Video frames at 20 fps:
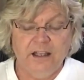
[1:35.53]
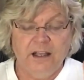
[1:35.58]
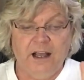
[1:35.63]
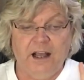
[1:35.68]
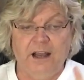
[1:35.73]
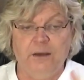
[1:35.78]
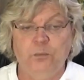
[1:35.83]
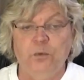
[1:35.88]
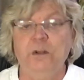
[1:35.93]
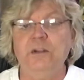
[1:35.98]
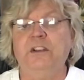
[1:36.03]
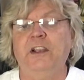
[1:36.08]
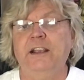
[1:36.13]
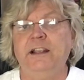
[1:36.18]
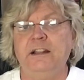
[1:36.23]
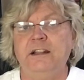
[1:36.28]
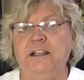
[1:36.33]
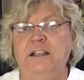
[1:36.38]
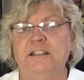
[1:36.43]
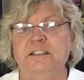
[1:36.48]
I will tell
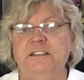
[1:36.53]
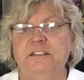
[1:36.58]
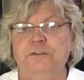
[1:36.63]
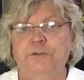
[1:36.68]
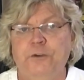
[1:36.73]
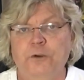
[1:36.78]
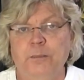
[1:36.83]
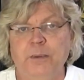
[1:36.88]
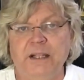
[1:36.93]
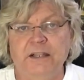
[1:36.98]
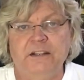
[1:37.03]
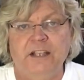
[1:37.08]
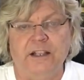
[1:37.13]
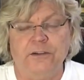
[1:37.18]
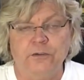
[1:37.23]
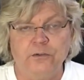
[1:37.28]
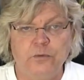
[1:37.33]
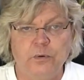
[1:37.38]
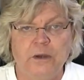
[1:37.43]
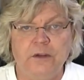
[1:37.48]
you this. For about 10
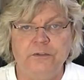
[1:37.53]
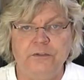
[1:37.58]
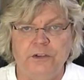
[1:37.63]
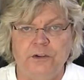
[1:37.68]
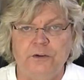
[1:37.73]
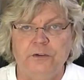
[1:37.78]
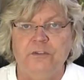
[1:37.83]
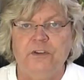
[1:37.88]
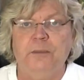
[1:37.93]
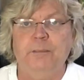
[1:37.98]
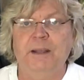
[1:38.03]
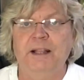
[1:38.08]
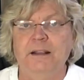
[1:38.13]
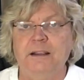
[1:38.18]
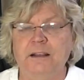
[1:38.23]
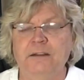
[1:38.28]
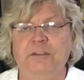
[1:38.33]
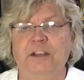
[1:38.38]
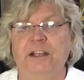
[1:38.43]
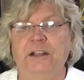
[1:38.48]
or 12 years, I made a
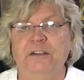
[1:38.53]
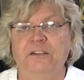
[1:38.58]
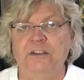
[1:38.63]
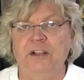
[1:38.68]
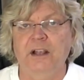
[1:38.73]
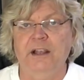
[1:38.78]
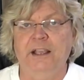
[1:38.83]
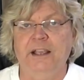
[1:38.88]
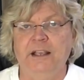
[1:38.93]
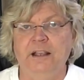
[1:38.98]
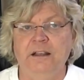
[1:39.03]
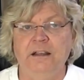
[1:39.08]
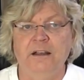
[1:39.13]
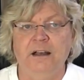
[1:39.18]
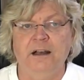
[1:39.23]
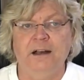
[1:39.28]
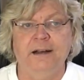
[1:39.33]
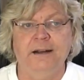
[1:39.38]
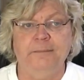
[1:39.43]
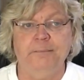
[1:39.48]
living selling
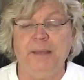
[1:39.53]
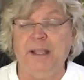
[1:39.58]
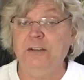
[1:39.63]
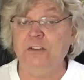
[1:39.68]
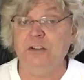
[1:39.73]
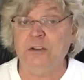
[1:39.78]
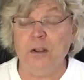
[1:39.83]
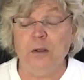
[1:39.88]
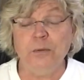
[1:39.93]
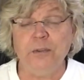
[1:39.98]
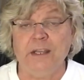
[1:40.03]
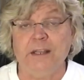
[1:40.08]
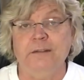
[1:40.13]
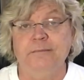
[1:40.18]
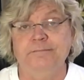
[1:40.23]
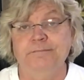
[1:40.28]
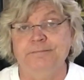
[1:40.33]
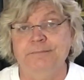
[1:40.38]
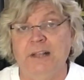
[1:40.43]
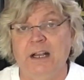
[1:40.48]
men's clothing
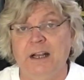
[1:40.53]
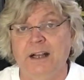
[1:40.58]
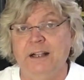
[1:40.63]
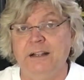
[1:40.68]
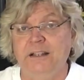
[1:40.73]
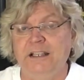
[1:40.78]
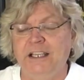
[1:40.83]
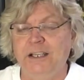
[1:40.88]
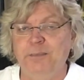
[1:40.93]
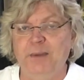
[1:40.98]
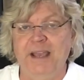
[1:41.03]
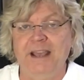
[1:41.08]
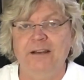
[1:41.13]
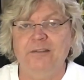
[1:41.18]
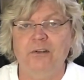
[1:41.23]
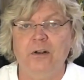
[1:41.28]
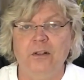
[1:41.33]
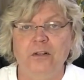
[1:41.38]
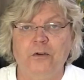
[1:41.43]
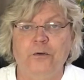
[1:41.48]
on eBay
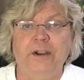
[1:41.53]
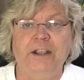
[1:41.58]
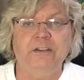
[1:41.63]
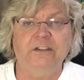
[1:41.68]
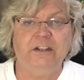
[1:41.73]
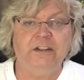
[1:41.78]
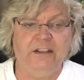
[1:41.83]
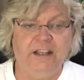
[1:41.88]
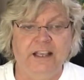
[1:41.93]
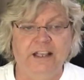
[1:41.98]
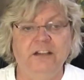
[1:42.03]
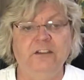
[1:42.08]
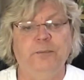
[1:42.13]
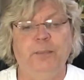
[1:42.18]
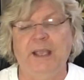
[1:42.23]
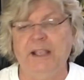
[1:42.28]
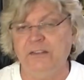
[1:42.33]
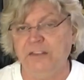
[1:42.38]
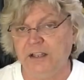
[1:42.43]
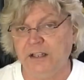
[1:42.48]
of all crazy things.
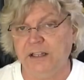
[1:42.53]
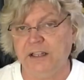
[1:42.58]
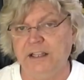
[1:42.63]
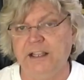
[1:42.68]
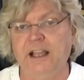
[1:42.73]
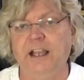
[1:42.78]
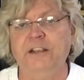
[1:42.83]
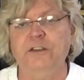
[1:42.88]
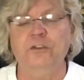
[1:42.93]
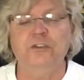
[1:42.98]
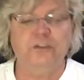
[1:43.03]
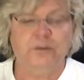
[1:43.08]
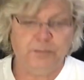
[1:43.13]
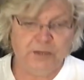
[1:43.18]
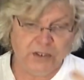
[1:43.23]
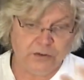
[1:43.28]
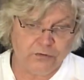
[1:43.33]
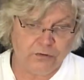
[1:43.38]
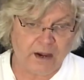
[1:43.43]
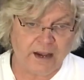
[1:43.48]
Basically, I used to be
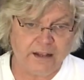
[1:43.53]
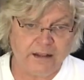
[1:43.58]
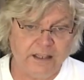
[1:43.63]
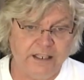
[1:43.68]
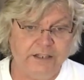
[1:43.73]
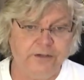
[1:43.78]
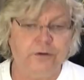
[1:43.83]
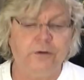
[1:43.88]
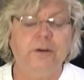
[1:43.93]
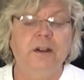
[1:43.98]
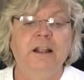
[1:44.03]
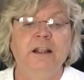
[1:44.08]
a dry cleaner